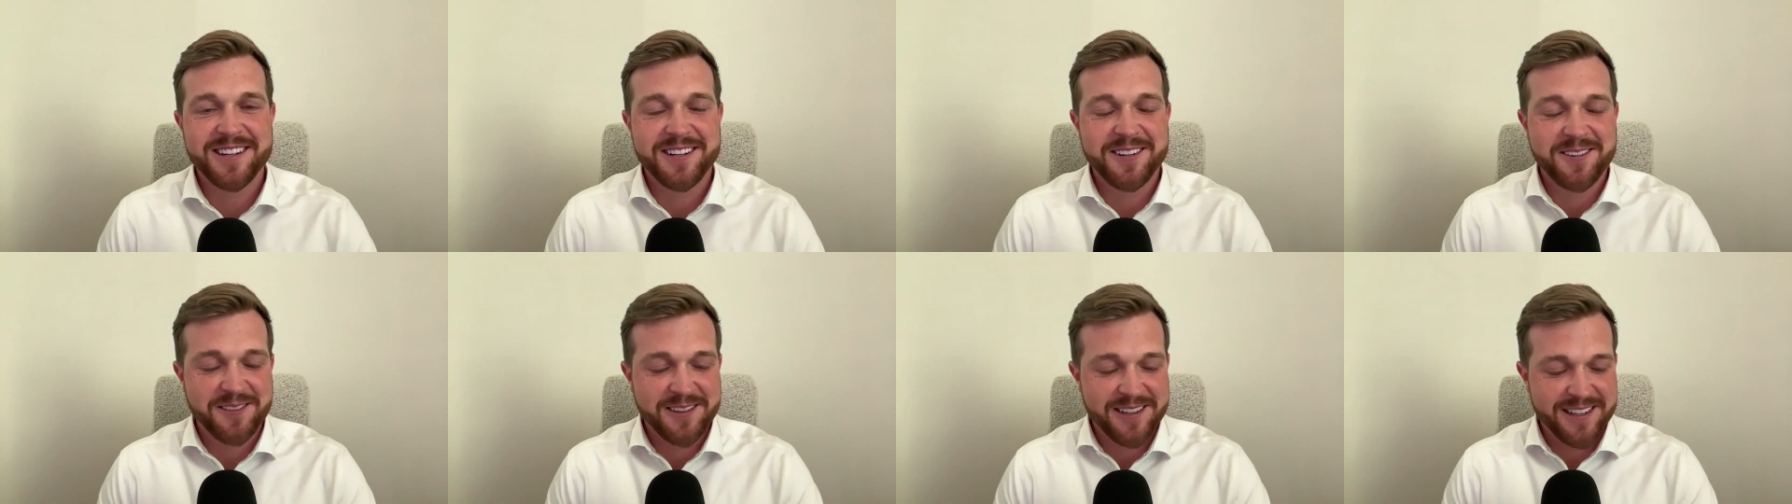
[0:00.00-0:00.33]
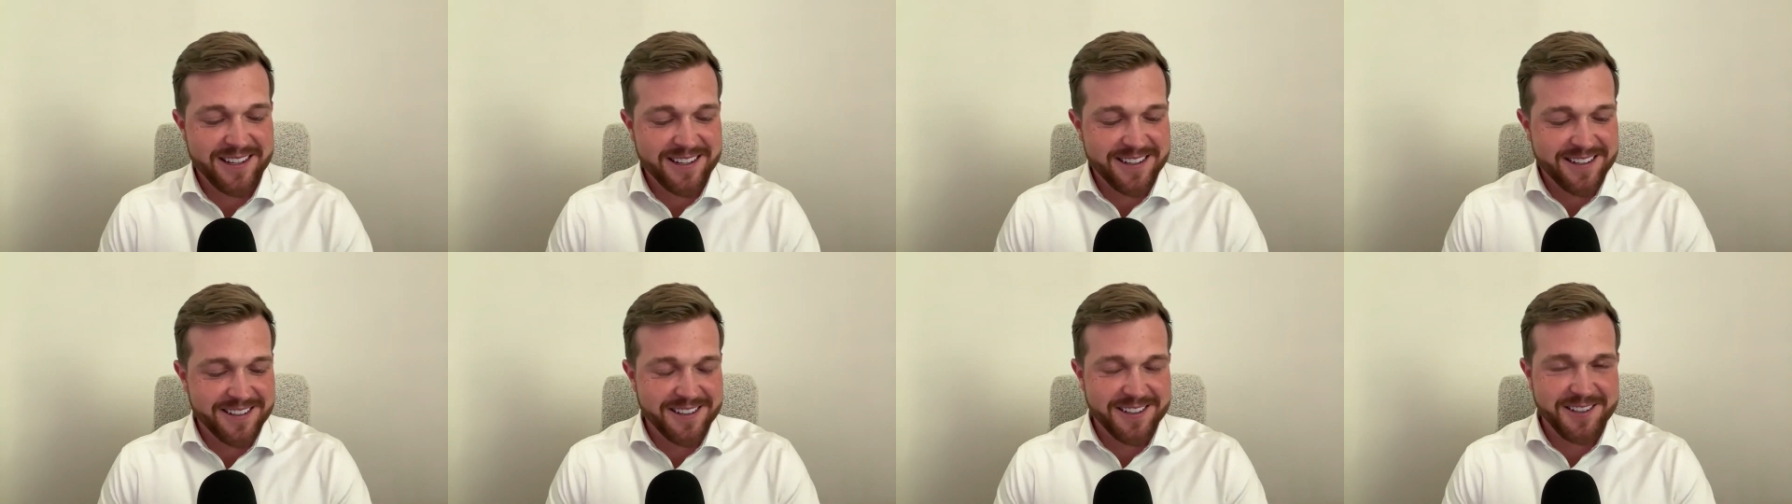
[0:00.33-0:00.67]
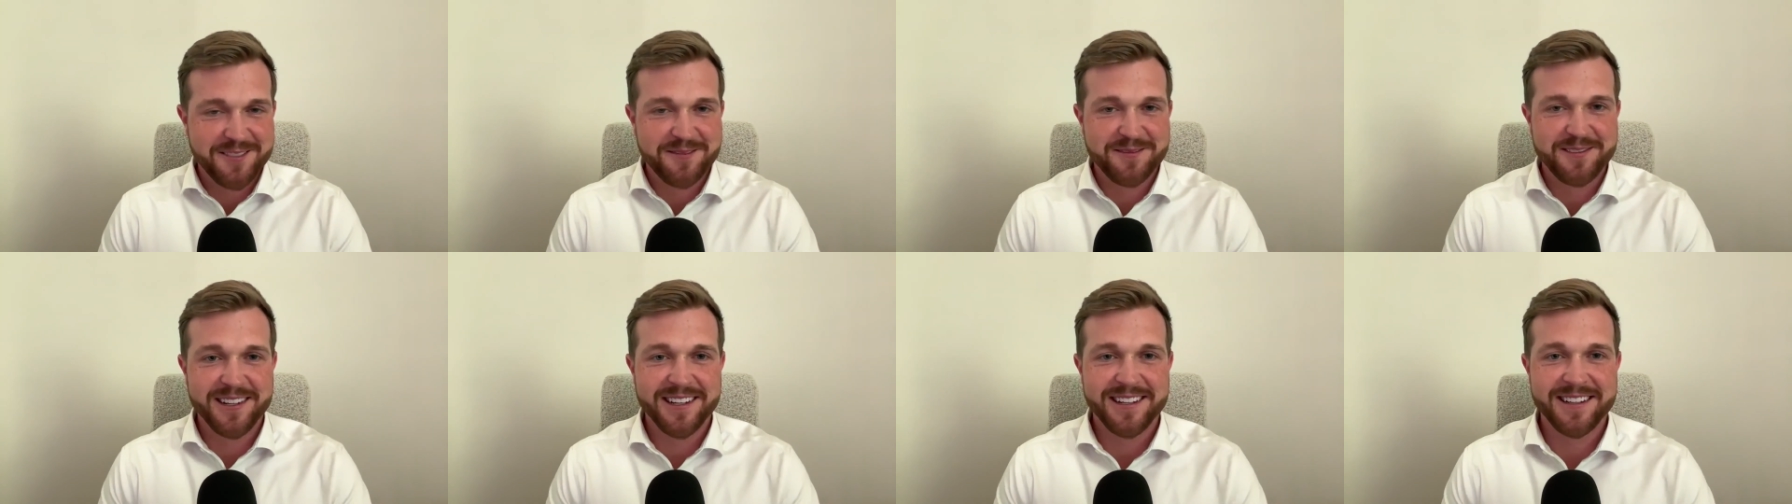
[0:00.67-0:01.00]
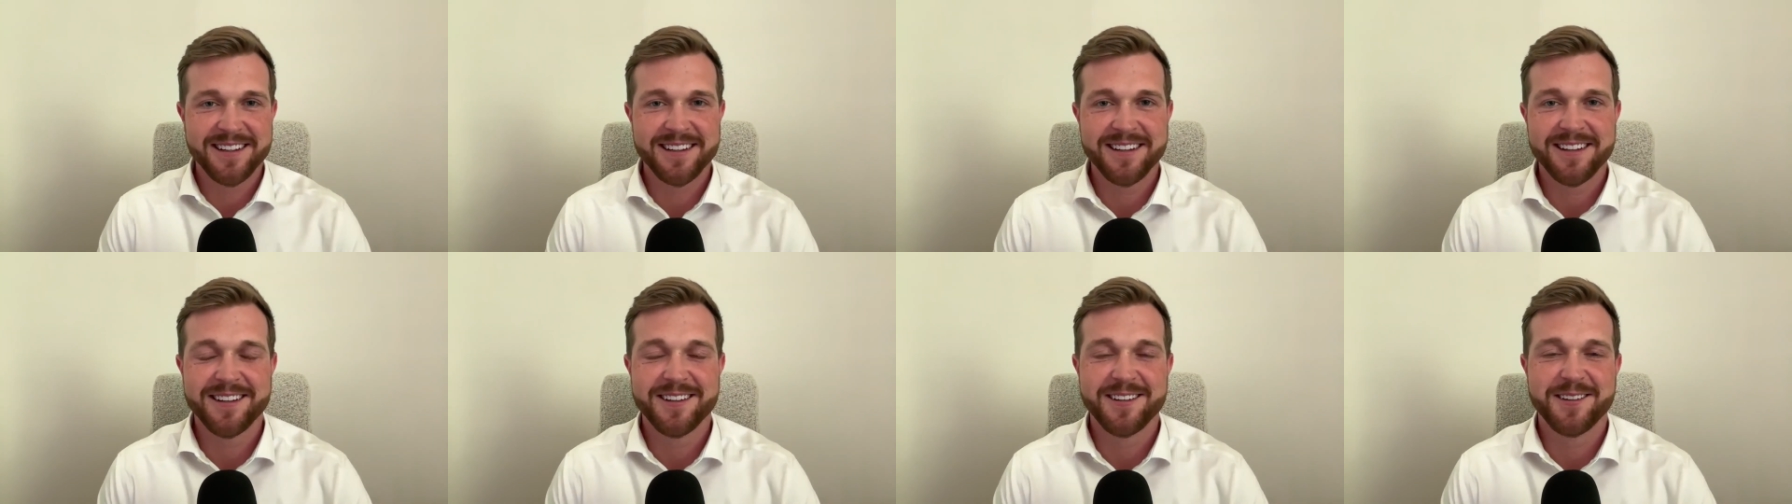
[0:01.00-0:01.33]
I know that you've
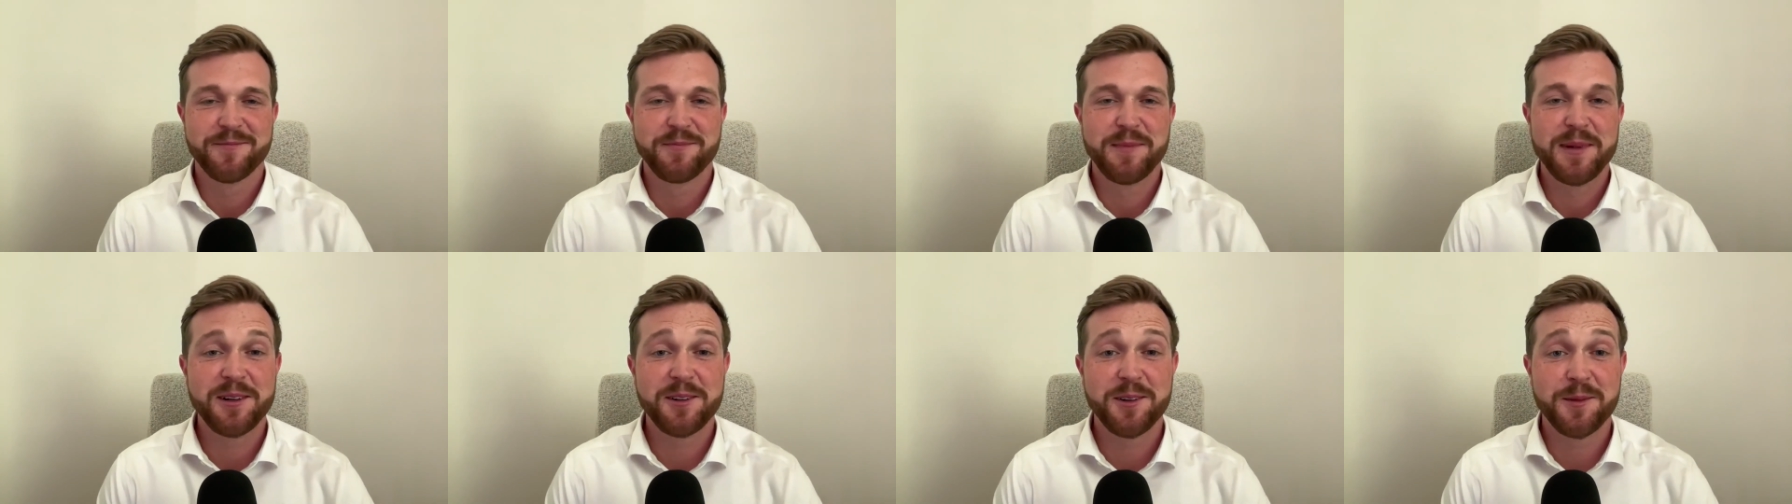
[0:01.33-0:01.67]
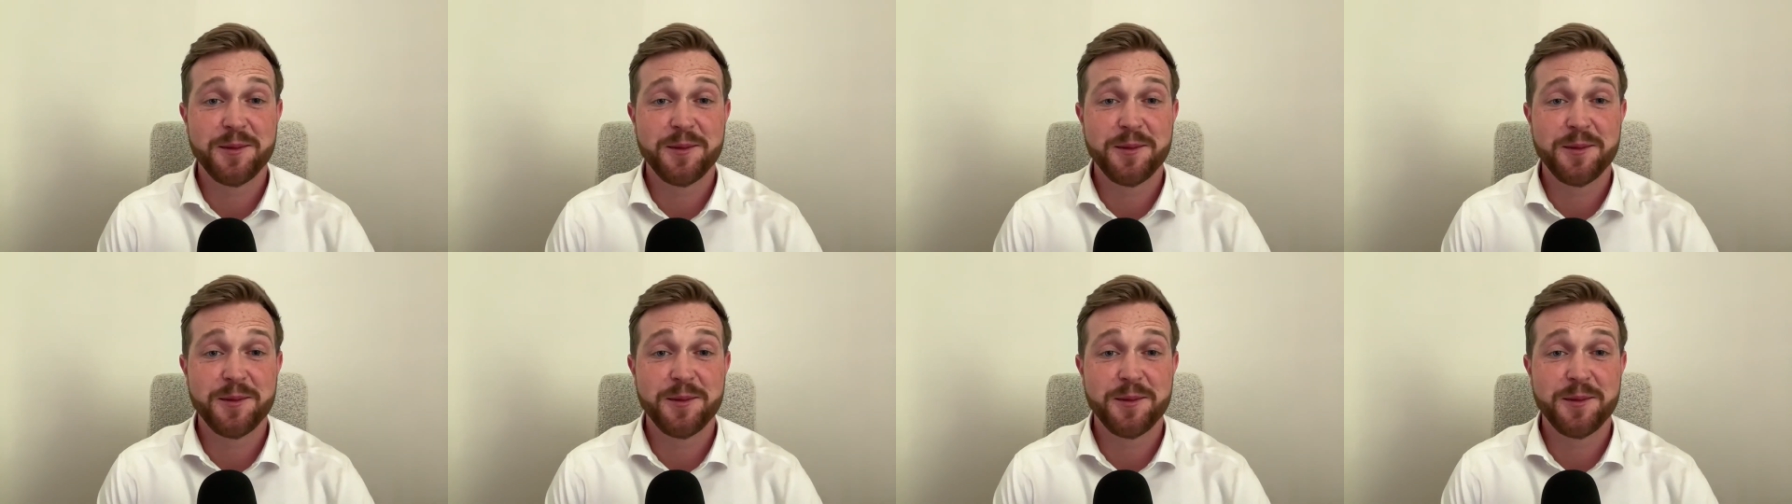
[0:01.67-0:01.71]
built